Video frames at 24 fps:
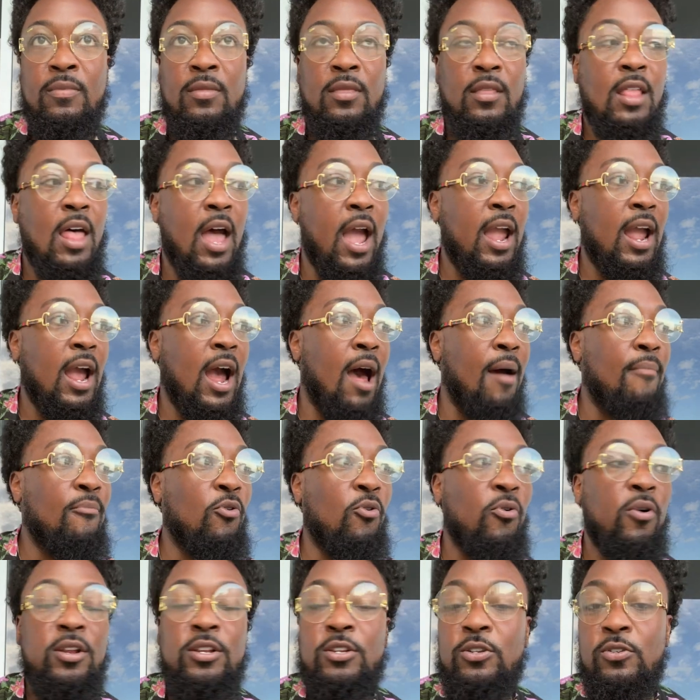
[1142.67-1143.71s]
Like, I'm
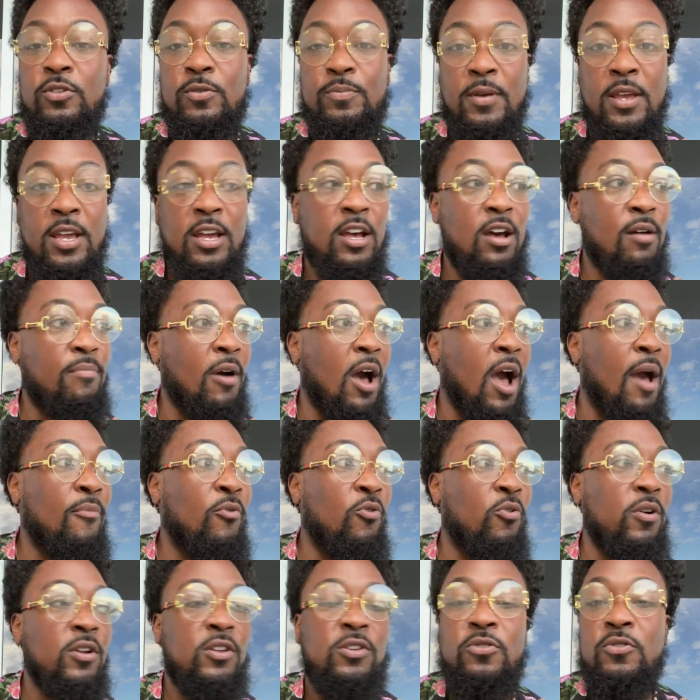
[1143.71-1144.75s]
going to speak up. I'm
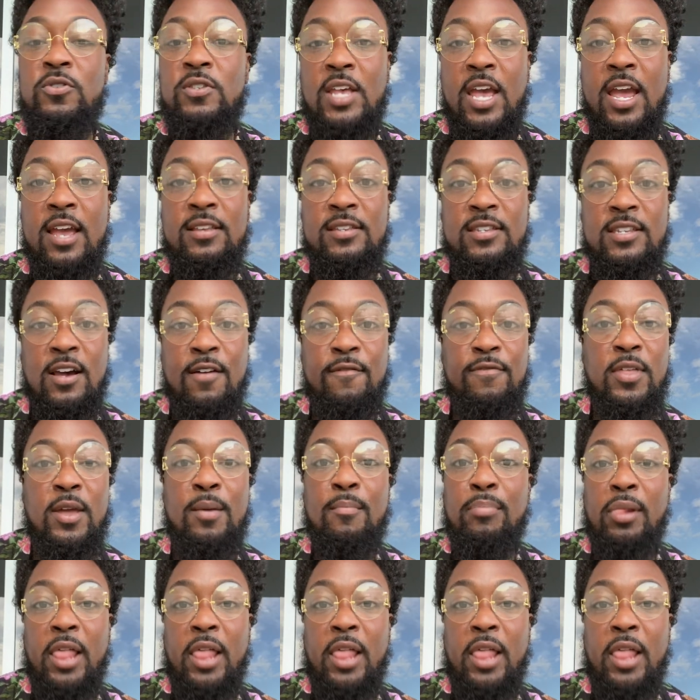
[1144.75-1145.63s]
going to say something.